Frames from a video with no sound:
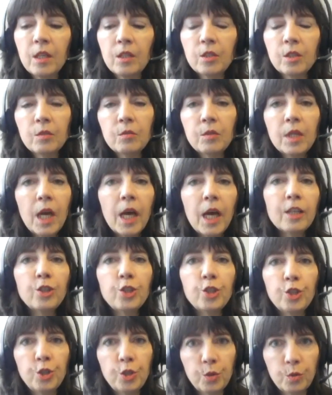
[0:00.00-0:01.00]
So
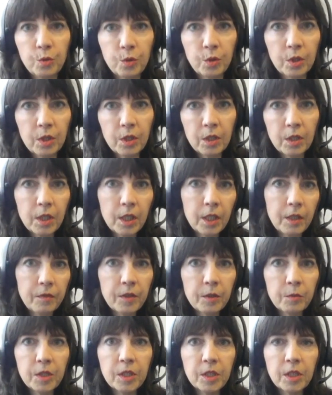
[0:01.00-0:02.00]
not sure if
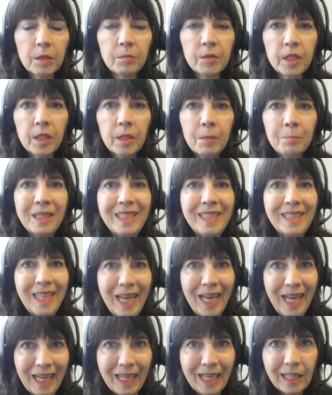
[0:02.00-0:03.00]
there was something
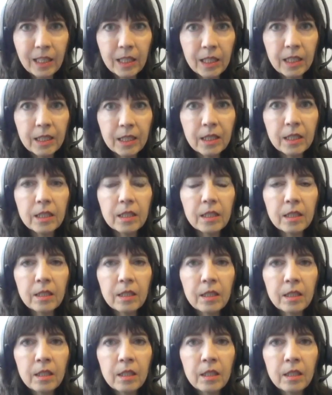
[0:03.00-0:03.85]
metallic,